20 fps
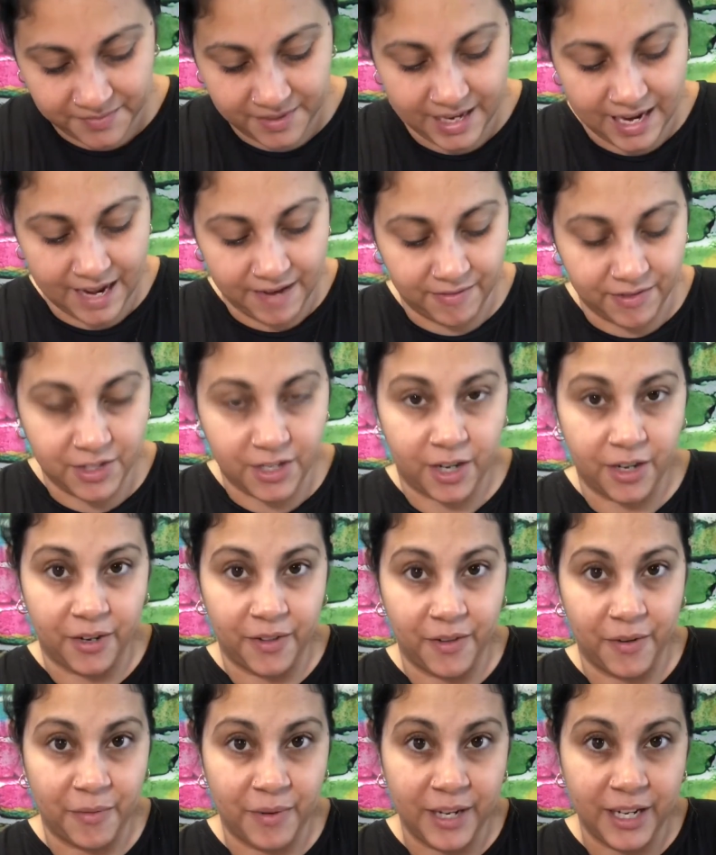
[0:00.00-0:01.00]
I have a daughter
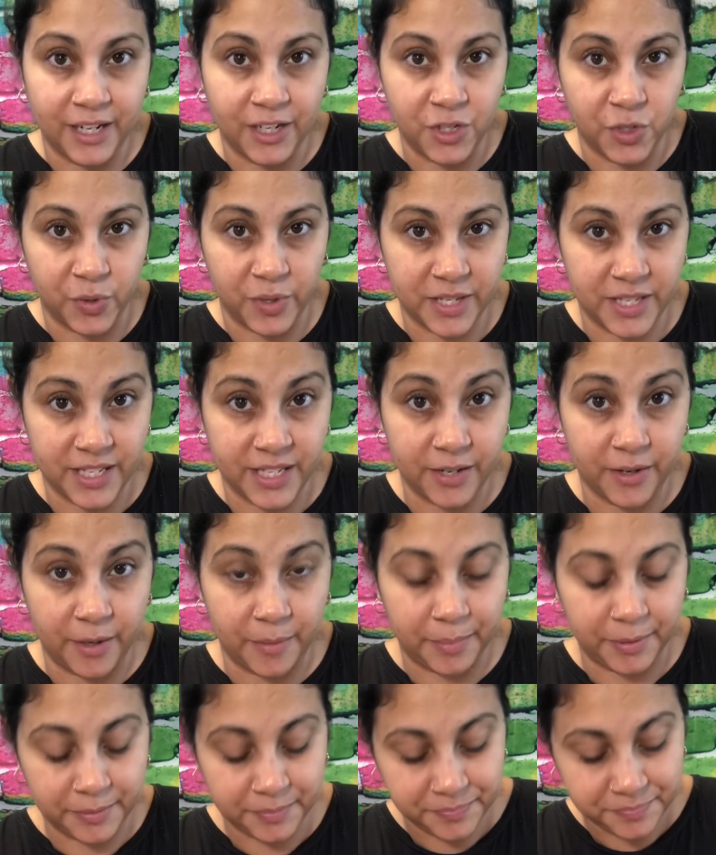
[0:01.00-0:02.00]
that really enjoys
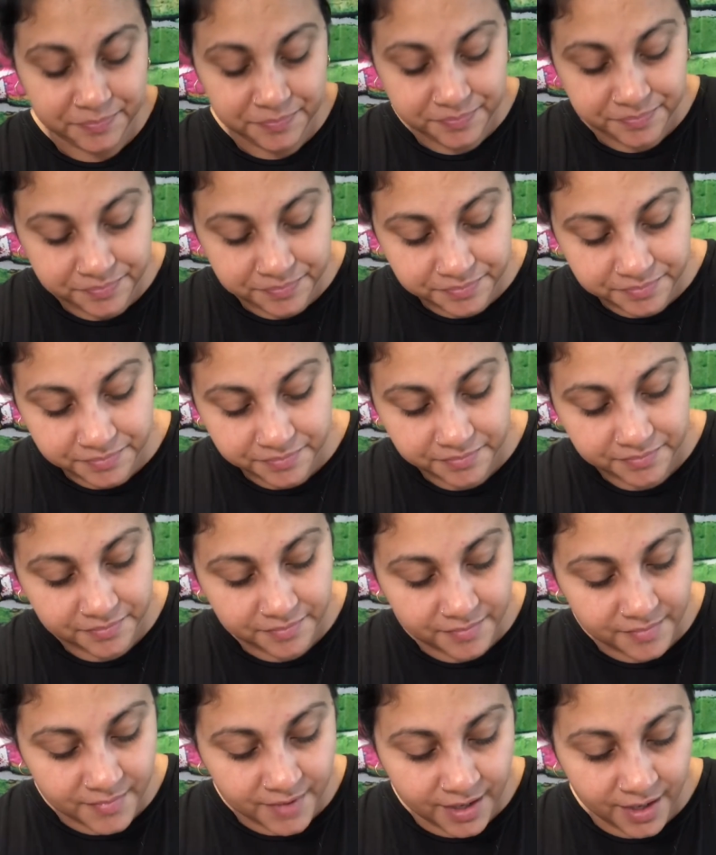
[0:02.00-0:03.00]
syrup,
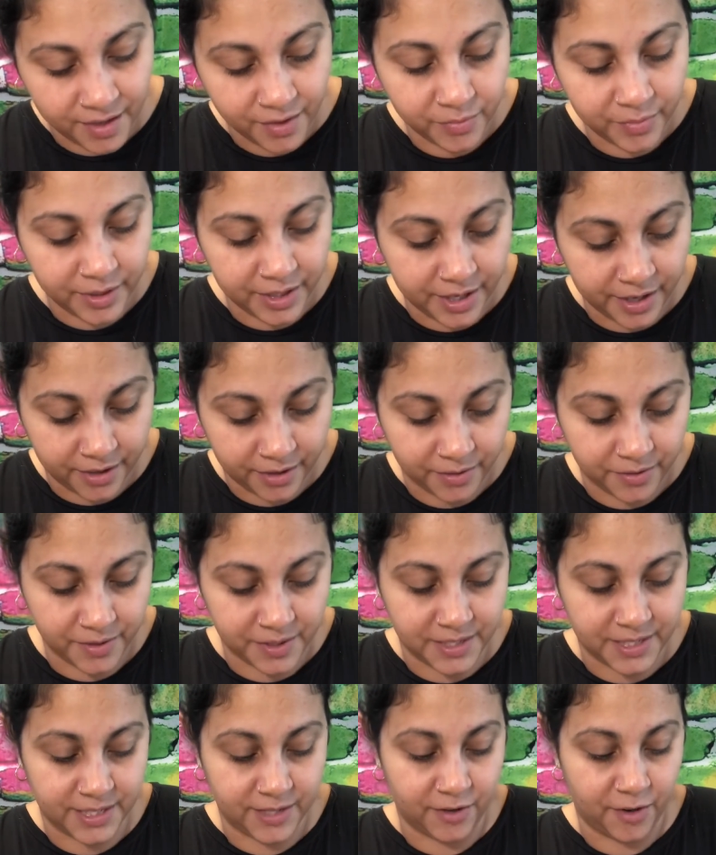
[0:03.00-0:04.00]
and we get her the
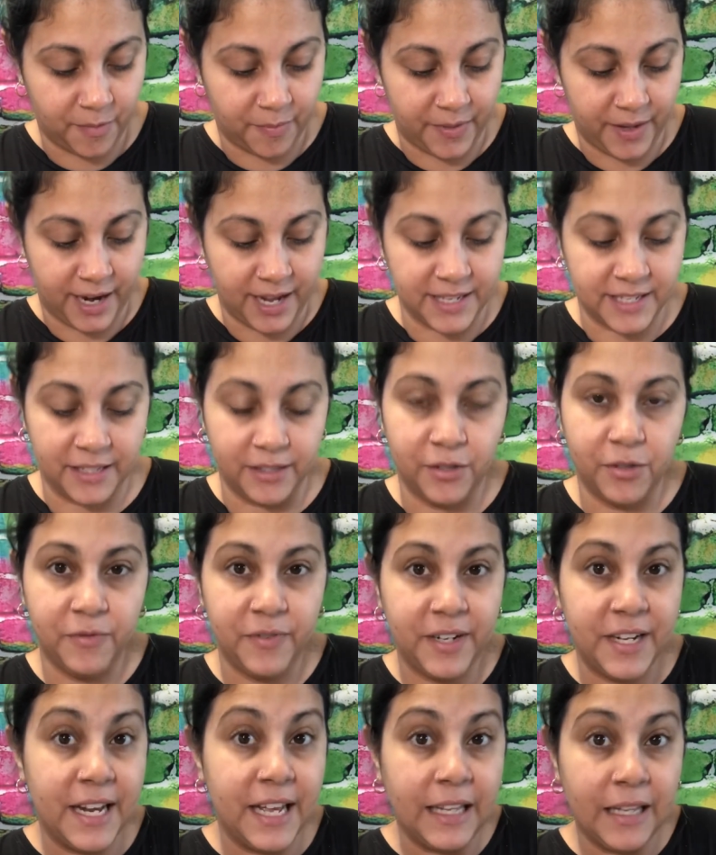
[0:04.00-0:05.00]
syrup that has a little
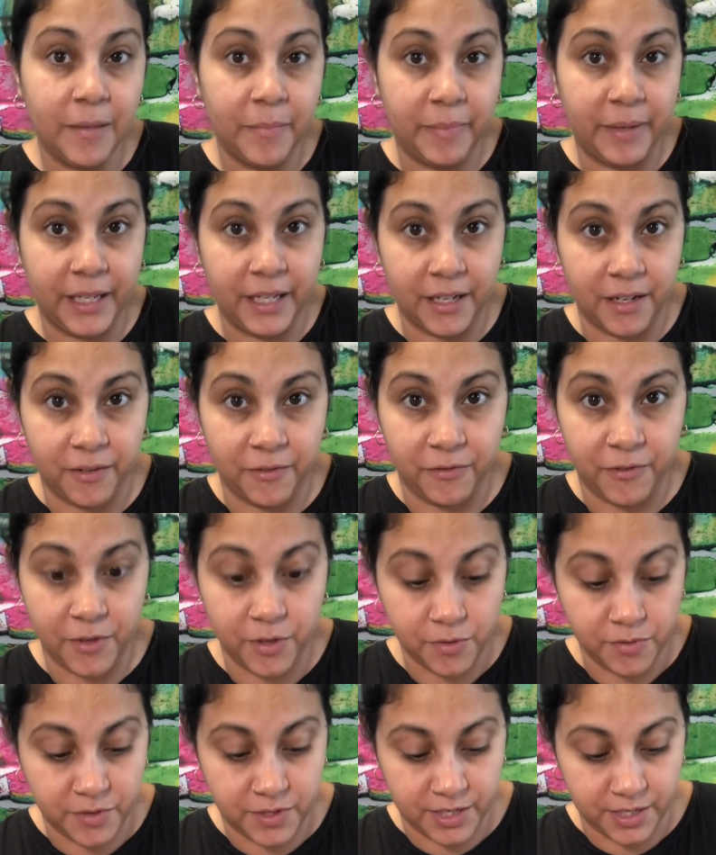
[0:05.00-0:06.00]
vanilla bean
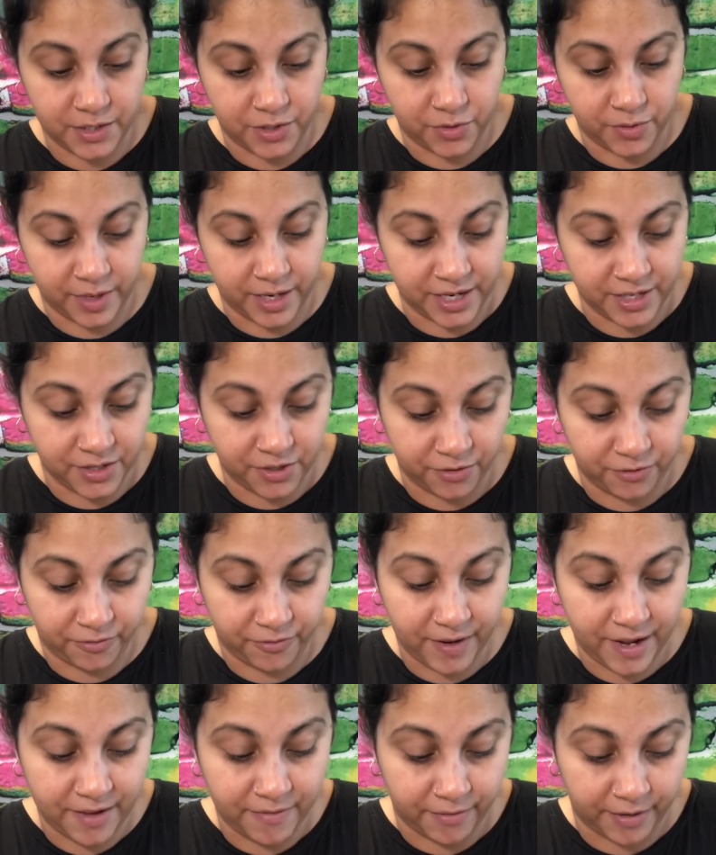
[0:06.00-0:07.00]
infused into it, and it's her
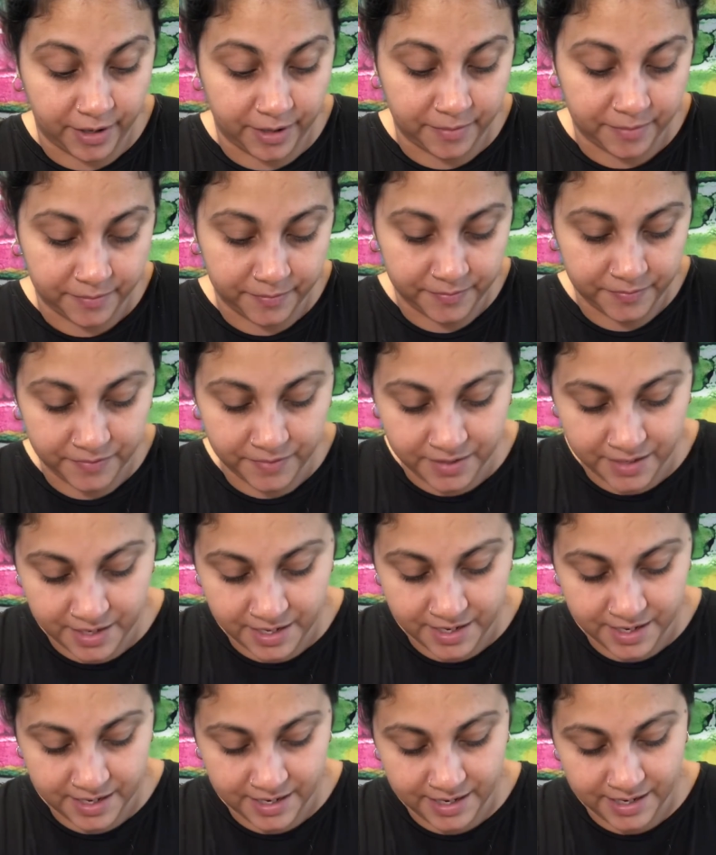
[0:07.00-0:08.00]
favorite.
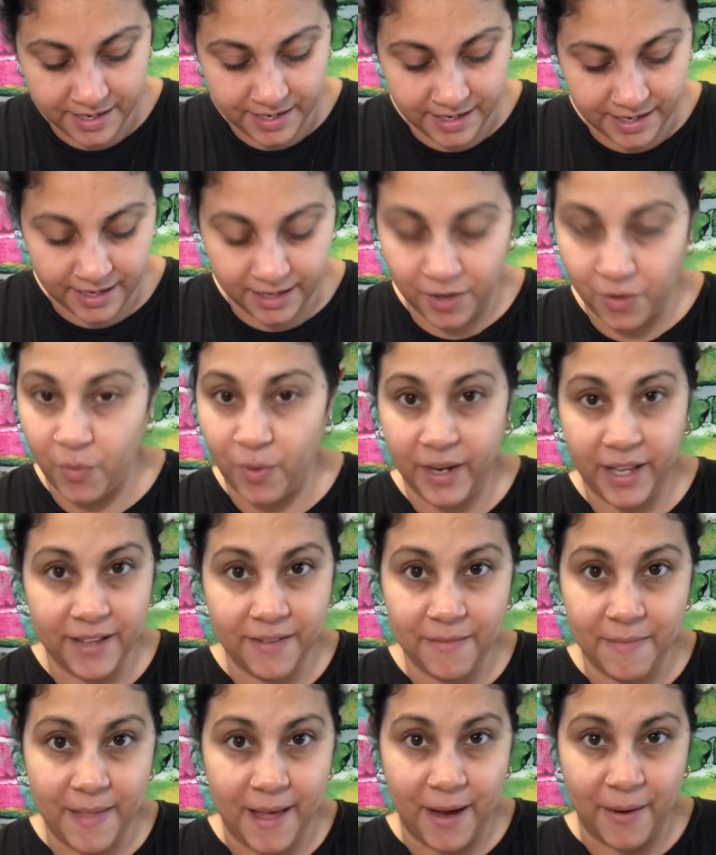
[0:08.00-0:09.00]
Don't want to
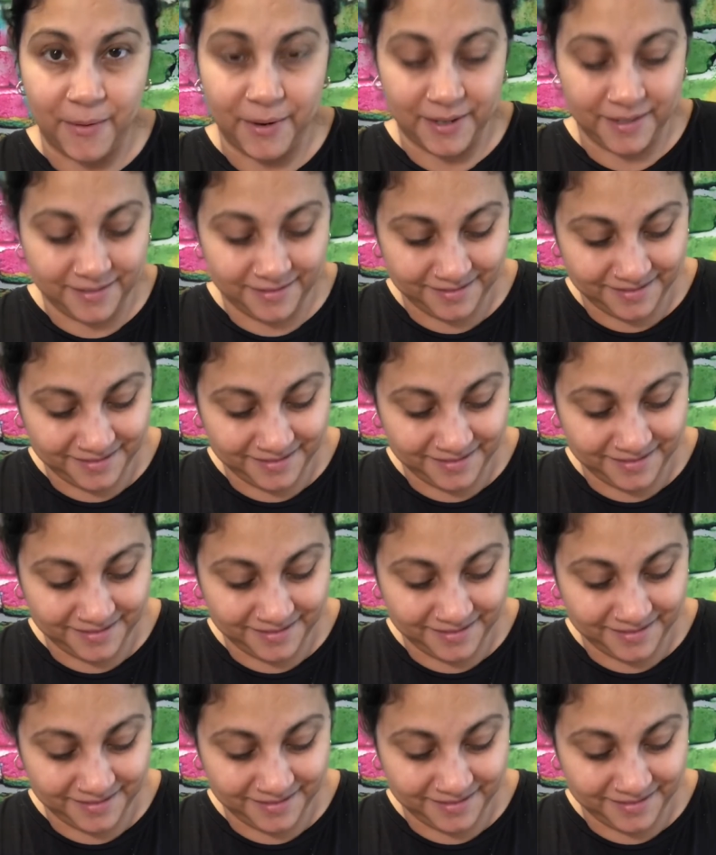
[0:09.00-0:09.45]
give them that one.